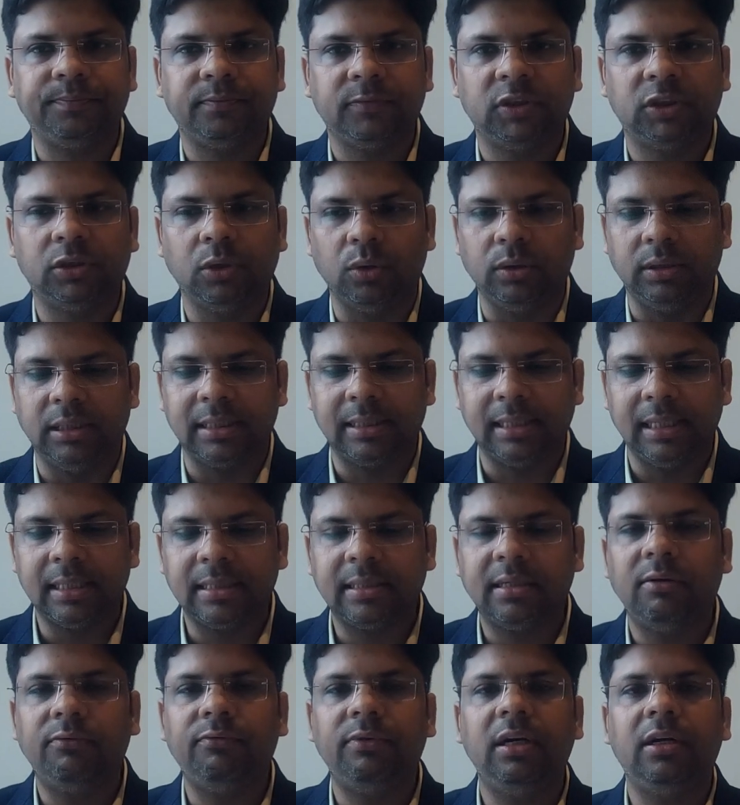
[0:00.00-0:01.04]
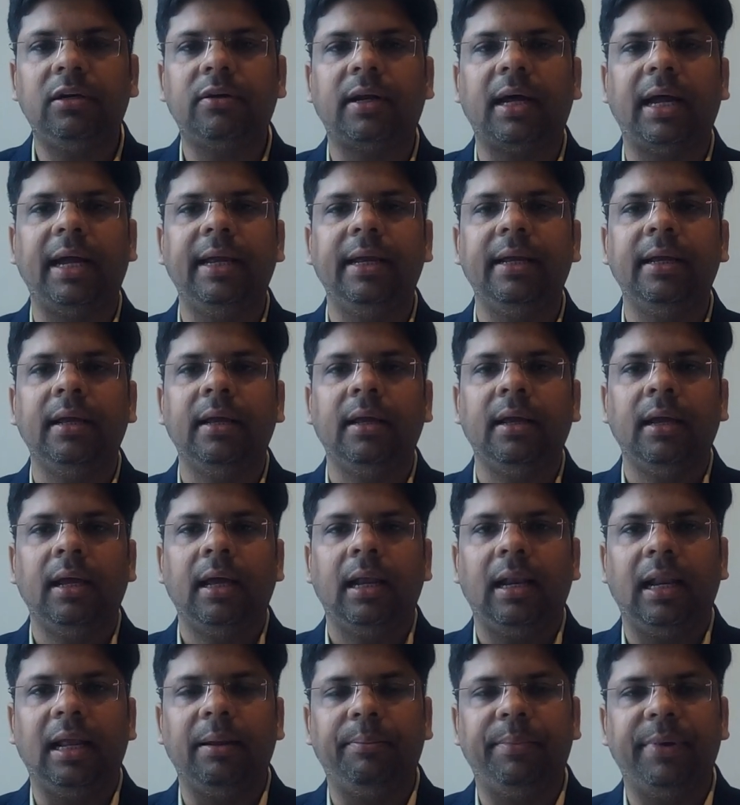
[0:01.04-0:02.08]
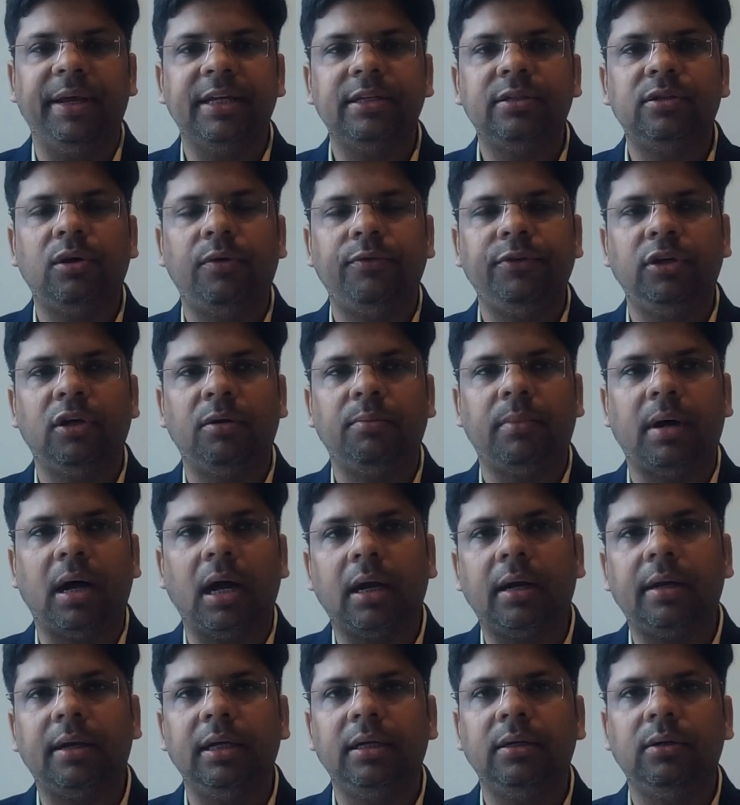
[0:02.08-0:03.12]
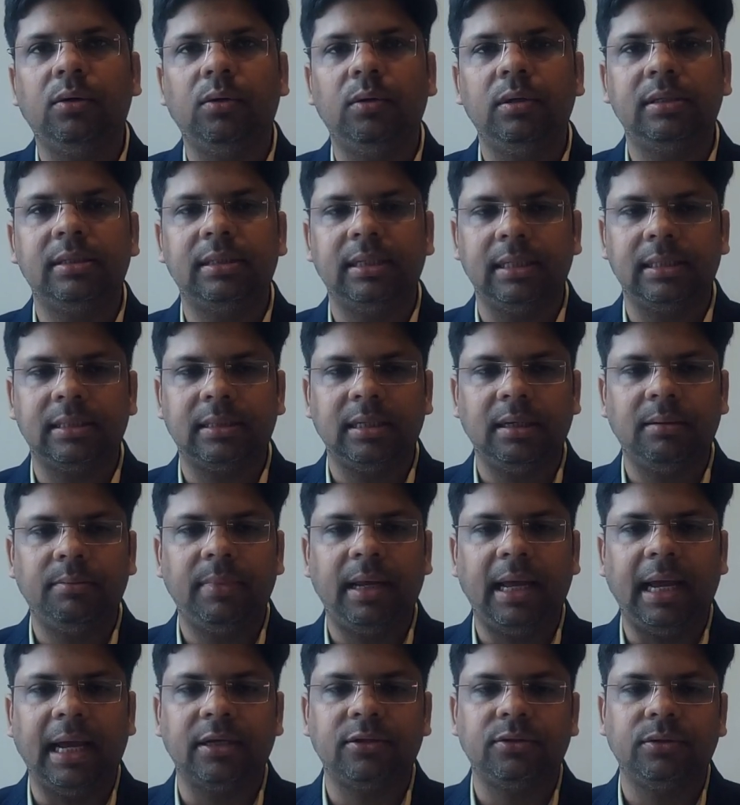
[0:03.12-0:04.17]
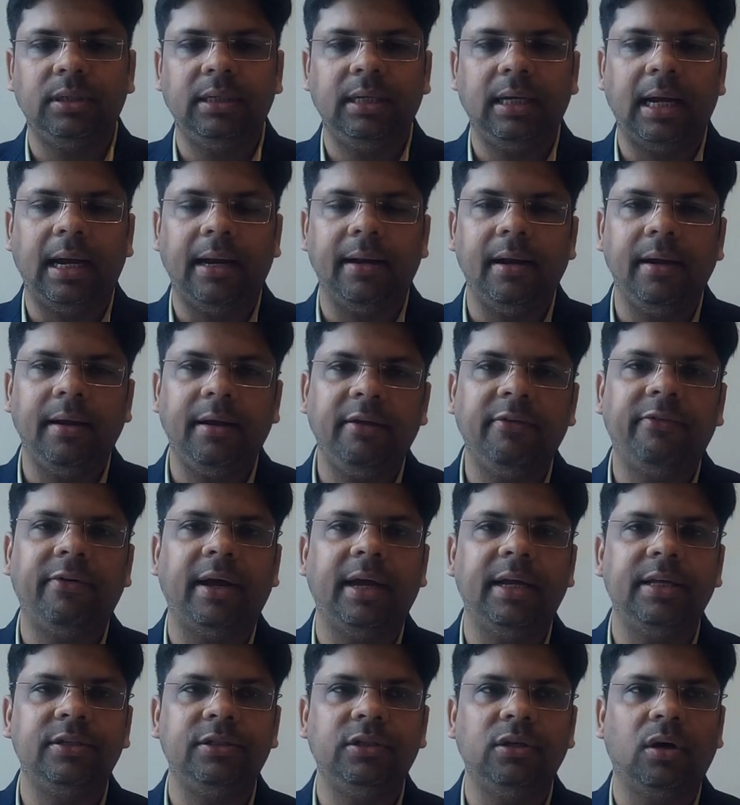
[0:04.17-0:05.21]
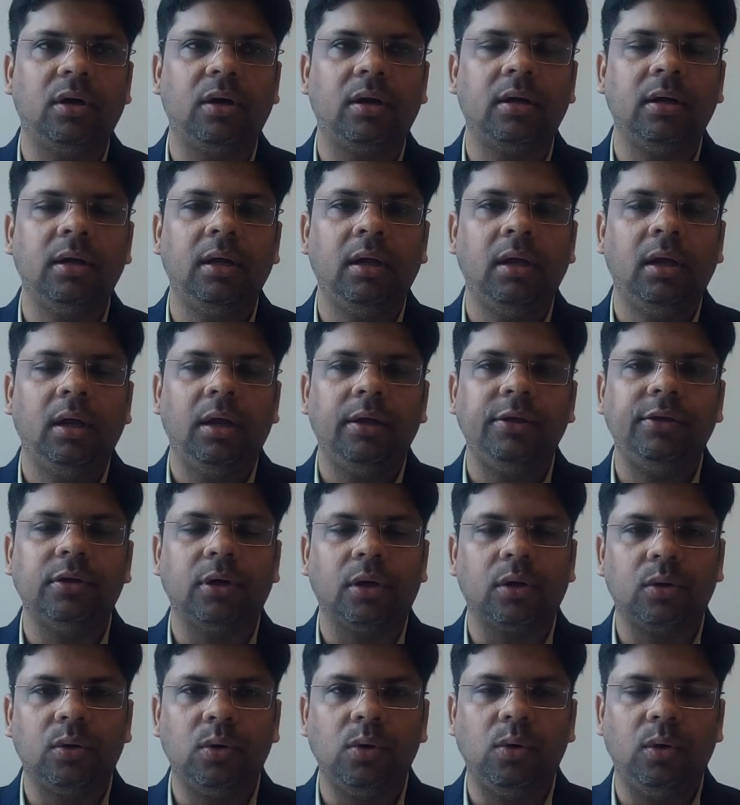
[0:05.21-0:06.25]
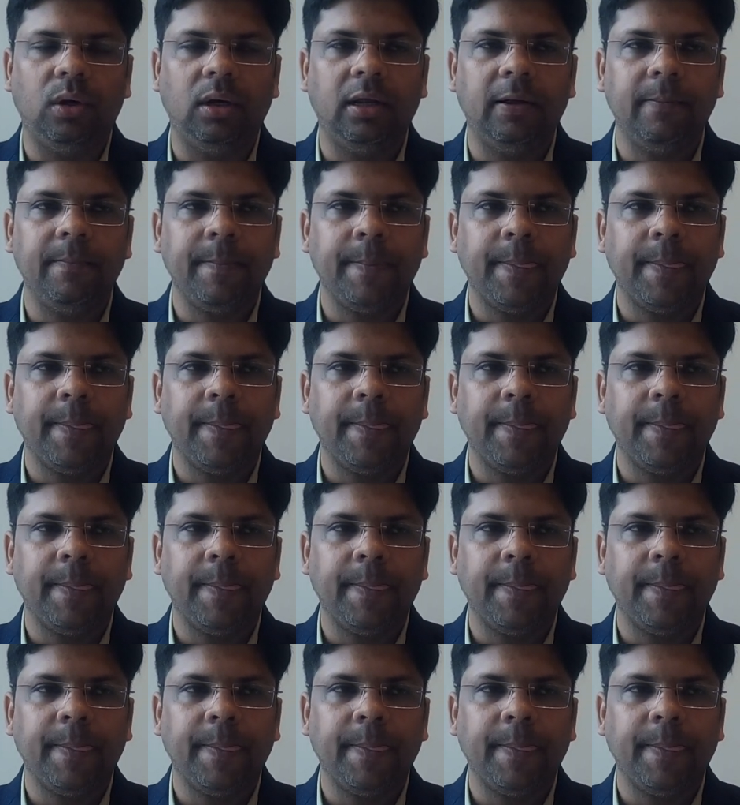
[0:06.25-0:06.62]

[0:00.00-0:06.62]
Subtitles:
So the system will try, like, based on your marketing goal, system actually identifies your goal,